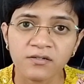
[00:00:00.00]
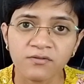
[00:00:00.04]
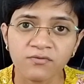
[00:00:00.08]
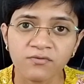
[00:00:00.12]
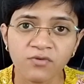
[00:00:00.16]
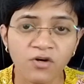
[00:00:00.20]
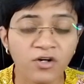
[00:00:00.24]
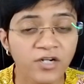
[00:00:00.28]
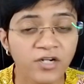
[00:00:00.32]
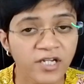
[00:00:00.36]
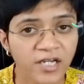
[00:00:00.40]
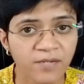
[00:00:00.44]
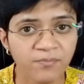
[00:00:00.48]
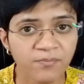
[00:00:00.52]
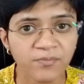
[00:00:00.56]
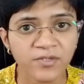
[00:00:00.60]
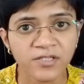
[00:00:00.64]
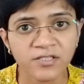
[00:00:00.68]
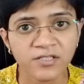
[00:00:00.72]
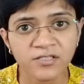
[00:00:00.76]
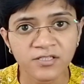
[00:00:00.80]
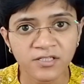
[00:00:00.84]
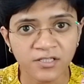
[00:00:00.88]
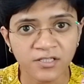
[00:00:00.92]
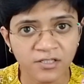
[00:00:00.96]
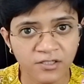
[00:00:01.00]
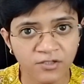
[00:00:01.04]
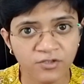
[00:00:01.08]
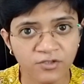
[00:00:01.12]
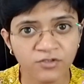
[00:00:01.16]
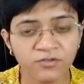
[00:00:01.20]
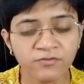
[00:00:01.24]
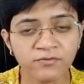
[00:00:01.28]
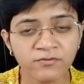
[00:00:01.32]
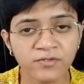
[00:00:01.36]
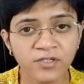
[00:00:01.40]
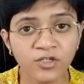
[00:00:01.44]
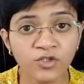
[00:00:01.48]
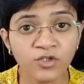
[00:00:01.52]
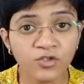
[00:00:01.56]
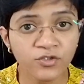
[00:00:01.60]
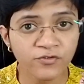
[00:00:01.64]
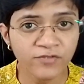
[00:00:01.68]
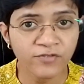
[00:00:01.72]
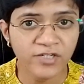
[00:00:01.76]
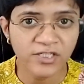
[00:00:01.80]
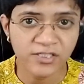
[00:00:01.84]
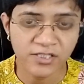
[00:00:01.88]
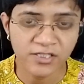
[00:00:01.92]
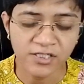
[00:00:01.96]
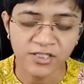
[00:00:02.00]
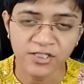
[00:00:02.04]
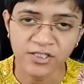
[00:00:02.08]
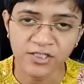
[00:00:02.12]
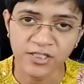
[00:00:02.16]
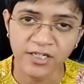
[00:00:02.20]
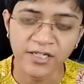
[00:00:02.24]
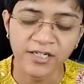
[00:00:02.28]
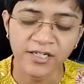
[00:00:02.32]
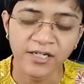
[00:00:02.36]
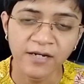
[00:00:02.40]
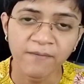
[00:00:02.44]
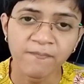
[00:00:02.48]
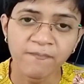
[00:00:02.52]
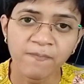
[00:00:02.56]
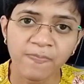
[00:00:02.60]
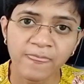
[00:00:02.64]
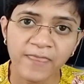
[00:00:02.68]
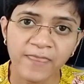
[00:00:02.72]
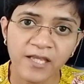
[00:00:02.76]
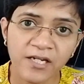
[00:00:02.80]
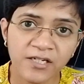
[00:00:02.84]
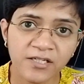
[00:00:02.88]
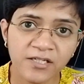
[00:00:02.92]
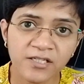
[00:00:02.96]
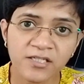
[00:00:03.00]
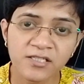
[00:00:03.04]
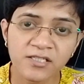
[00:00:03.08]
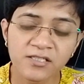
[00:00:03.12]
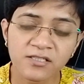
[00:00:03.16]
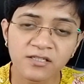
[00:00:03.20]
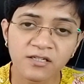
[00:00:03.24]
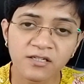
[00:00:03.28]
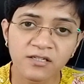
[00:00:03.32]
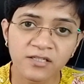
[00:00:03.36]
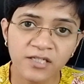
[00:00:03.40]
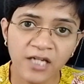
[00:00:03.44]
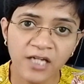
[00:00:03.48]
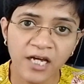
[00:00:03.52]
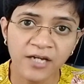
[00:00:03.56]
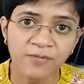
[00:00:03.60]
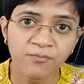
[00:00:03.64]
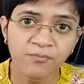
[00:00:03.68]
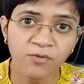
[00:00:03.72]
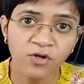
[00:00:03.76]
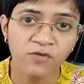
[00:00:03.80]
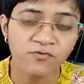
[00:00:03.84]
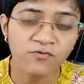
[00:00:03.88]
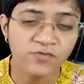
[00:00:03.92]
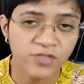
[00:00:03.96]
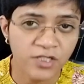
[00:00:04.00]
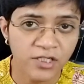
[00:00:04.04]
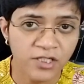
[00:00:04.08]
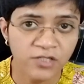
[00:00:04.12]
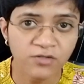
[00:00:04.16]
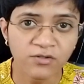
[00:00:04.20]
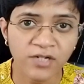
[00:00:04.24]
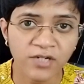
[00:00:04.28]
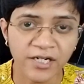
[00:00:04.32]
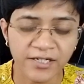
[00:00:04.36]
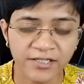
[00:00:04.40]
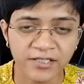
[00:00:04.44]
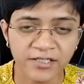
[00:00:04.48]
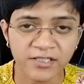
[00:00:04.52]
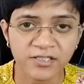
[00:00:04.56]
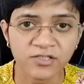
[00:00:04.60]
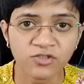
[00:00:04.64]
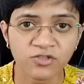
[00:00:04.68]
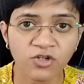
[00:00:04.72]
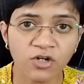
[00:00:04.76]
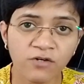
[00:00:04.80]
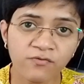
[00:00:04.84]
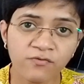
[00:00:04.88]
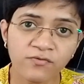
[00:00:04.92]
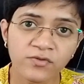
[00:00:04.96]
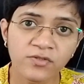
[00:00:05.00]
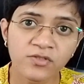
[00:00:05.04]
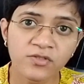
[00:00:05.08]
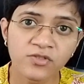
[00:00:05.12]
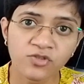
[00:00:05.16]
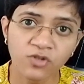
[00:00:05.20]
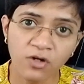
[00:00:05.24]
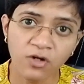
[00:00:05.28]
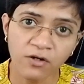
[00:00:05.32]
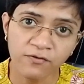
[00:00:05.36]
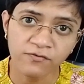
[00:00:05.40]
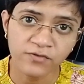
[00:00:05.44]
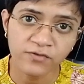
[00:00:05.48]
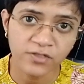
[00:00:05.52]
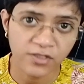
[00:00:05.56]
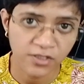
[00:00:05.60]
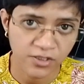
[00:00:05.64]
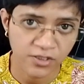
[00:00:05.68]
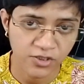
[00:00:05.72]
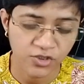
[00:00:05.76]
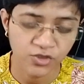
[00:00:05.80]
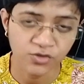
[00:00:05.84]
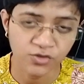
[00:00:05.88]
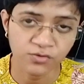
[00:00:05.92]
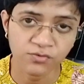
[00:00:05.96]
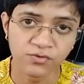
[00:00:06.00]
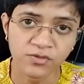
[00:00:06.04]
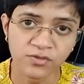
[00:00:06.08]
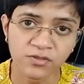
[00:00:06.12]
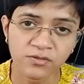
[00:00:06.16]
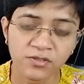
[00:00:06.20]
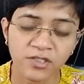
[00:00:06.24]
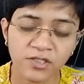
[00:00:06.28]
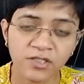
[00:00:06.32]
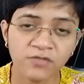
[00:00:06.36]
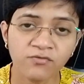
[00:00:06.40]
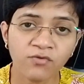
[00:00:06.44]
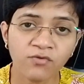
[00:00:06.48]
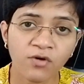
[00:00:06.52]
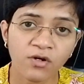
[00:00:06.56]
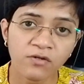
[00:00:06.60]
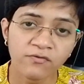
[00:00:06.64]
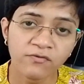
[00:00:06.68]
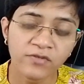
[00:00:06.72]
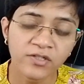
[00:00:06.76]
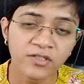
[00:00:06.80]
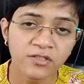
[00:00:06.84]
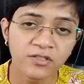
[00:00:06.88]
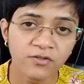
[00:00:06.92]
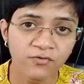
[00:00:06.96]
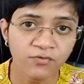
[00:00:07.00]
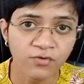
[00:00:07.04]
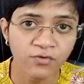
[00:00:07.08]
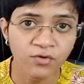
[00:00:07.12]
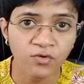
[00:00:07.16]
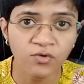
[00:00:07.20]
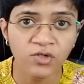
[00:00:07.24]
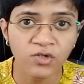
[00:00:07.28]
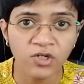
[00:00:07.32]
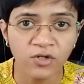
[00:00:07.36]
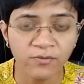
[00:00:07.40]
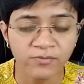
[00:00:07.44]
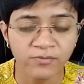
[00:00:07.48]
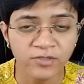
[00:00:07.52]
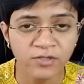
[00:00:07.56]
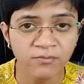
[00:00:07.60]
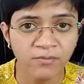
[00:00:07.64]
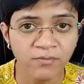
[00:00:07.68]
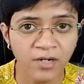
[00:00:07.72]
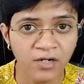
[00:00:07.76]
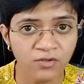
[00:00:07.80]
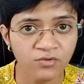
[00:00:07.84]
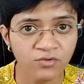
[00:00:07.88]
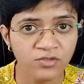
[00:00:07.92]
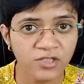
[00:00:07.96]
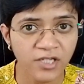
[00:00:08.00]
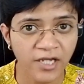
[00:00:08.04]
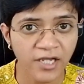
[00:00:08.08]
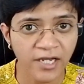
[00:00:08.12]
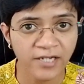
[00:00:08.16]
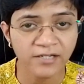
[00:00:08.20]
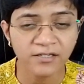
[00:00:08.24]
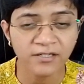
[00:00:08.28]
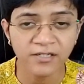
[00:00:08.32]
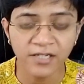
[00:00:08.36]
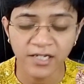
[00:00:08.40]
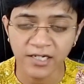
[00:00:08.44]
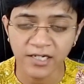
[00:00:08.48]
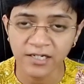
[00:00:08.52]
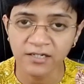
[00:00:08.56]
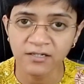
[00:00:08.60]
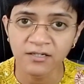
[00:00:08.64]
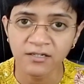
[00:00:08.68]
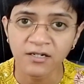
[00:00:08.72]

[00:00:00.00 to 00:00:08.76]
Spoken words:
What happens in Ludwig's angina? It is a type of cellulitis of soft tissues involving the floor of the mouth and neck.